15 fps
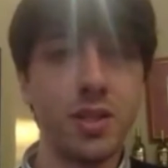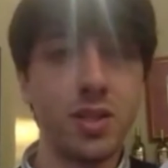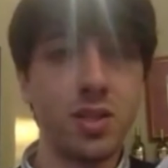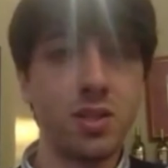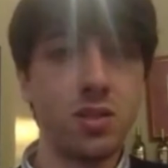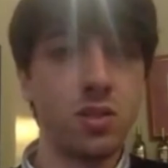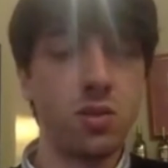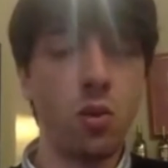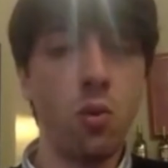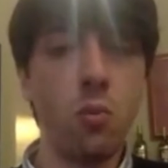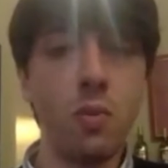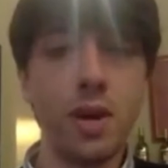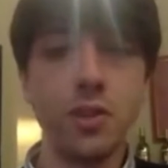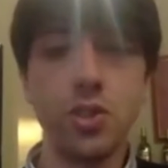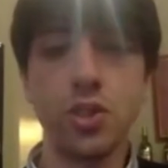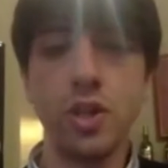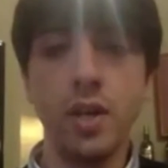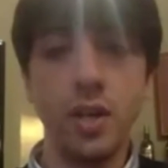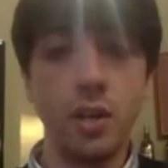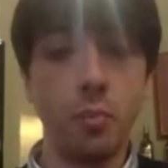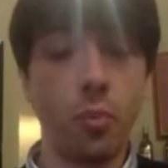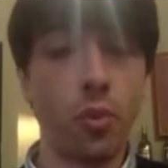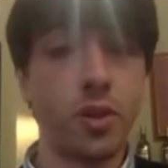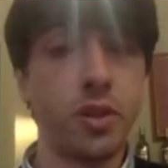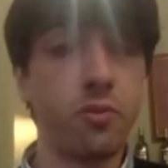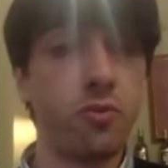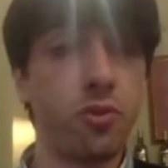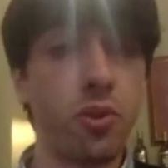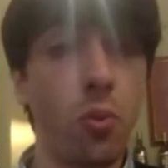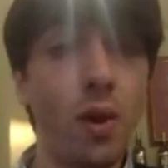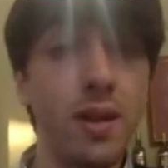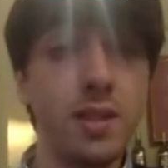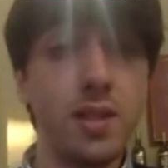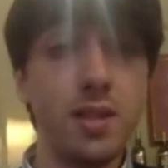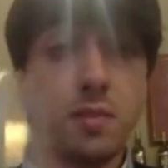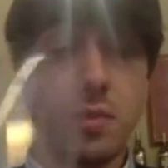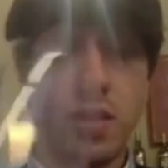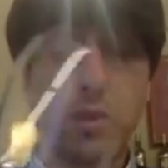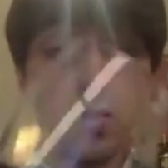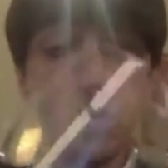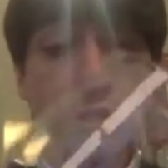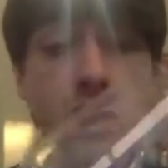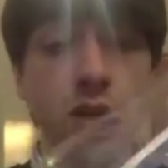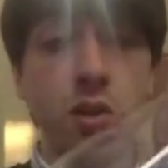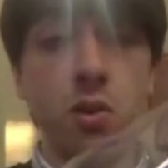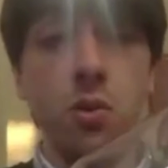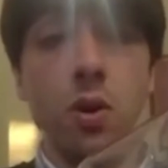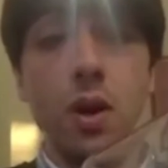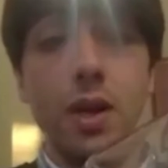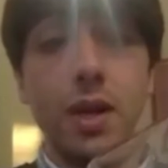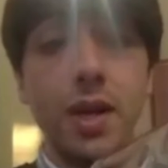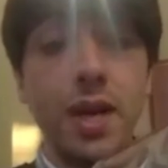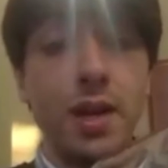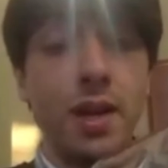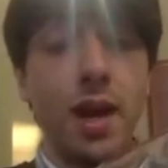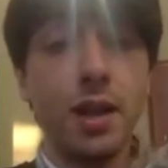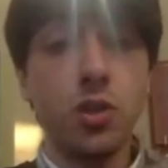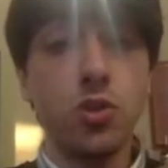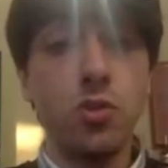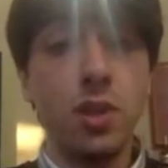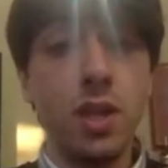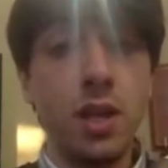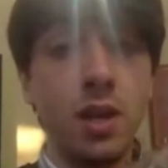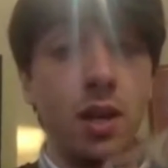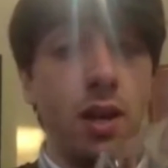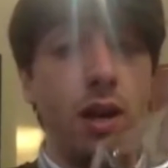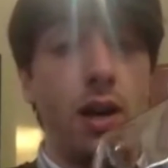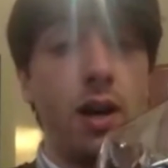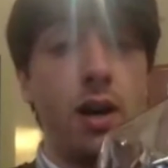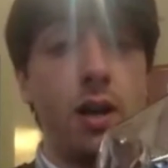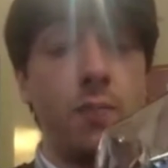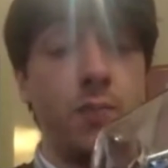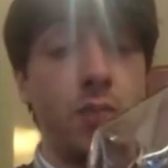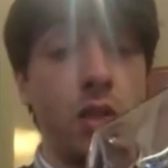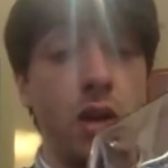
It's so much important for the wine tasting, because you can actually um,